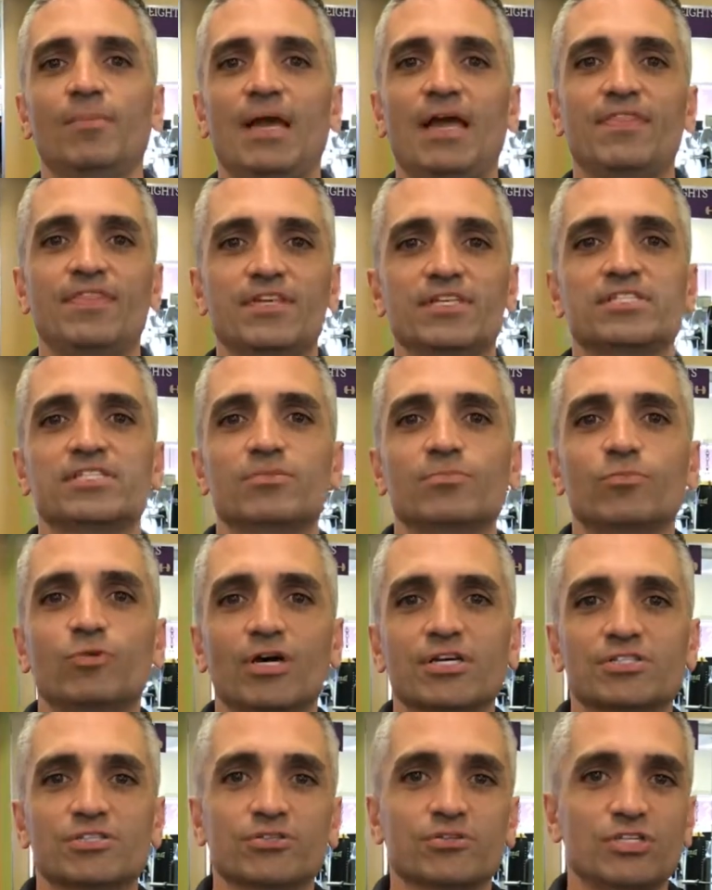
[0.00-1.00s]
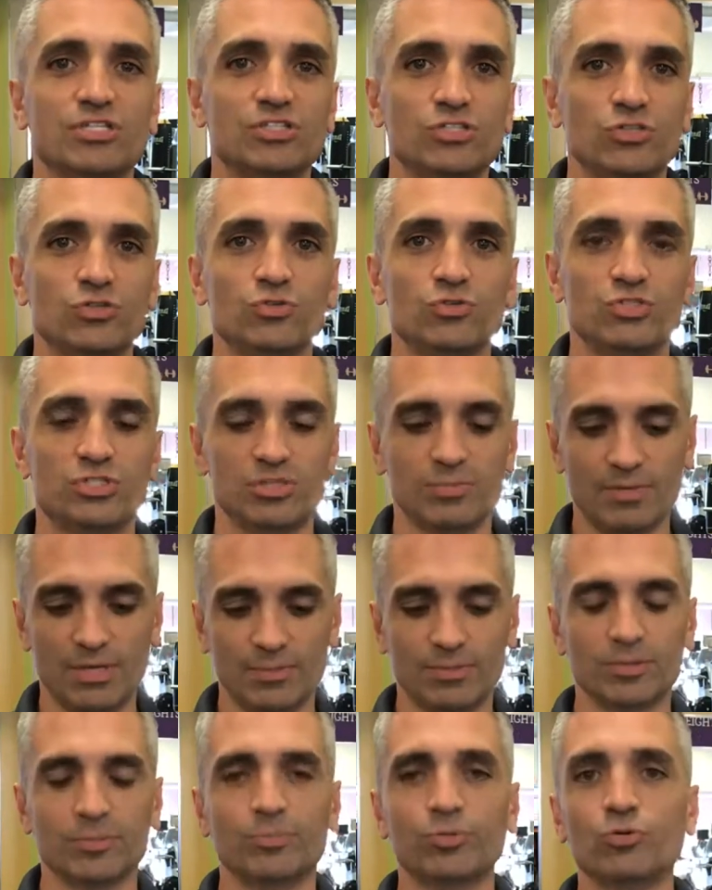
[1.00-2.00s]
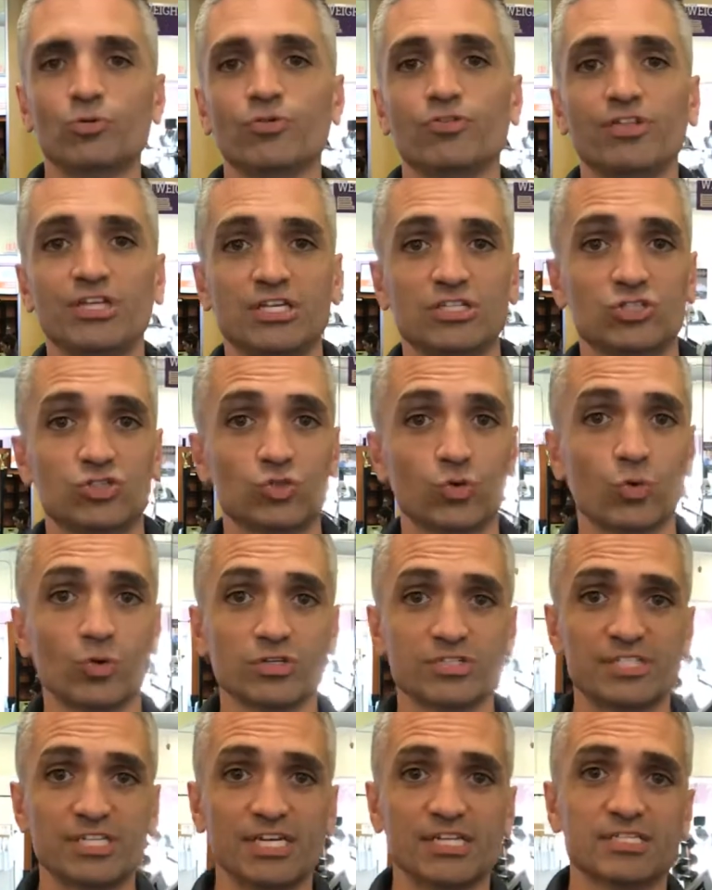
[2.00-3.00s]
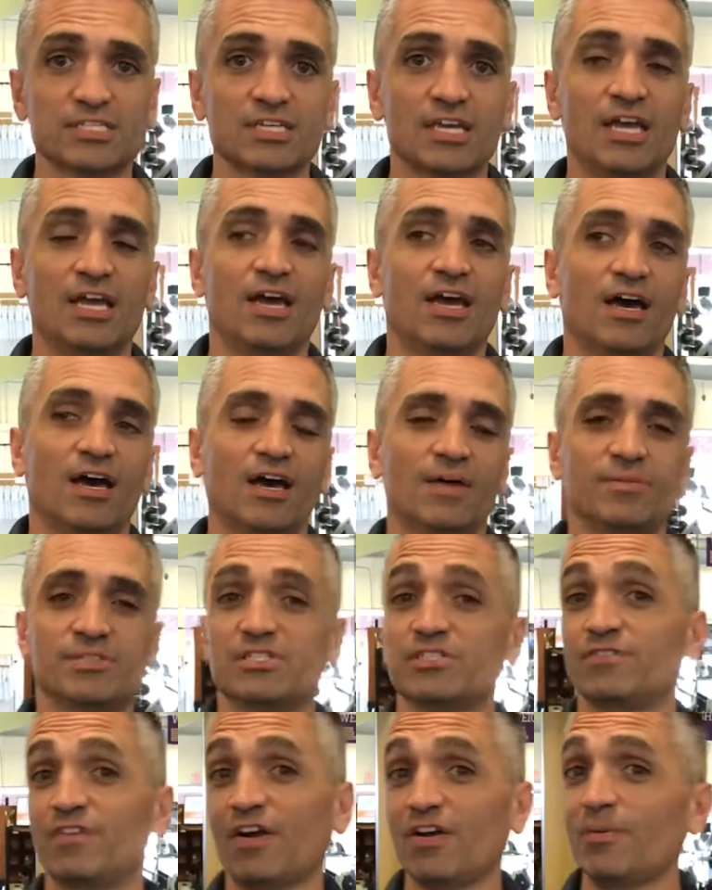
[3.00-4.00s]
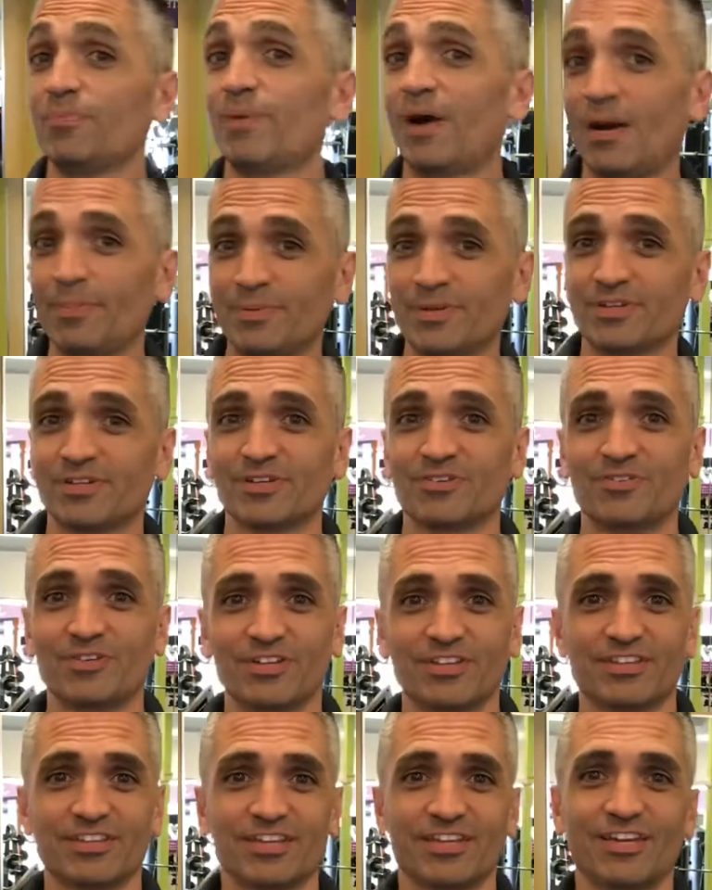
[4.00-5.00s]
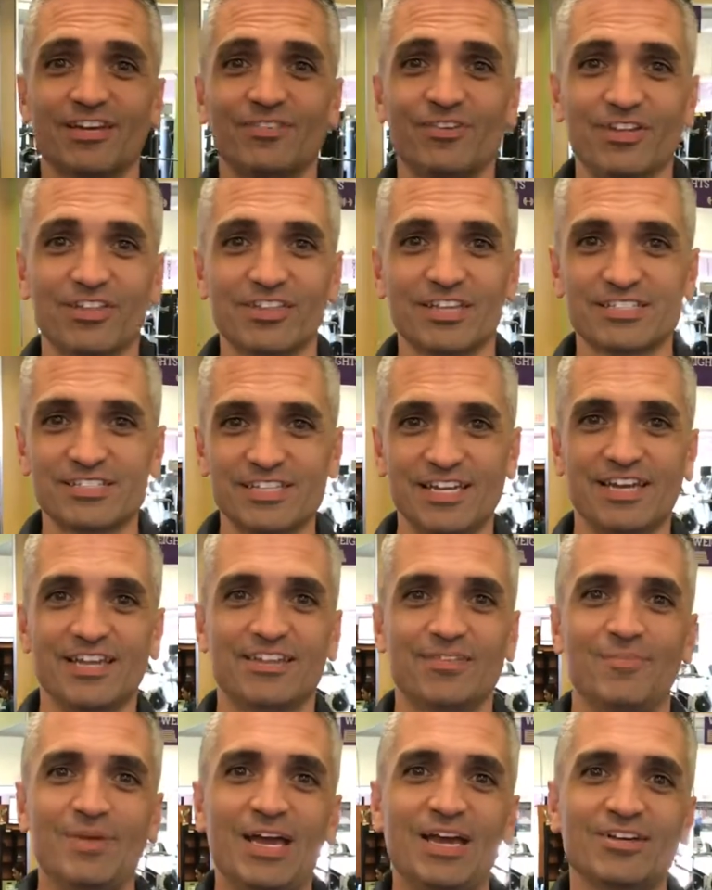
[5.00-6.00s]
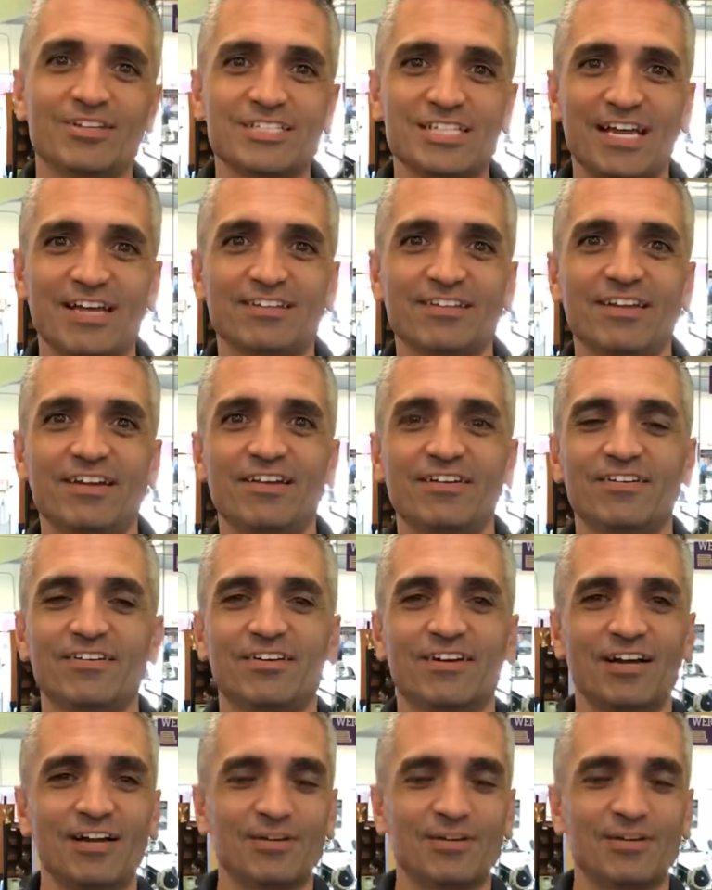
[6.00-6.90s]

And this muscle is used to be able to pull things towards us. This is very popular with let's say, the males out there.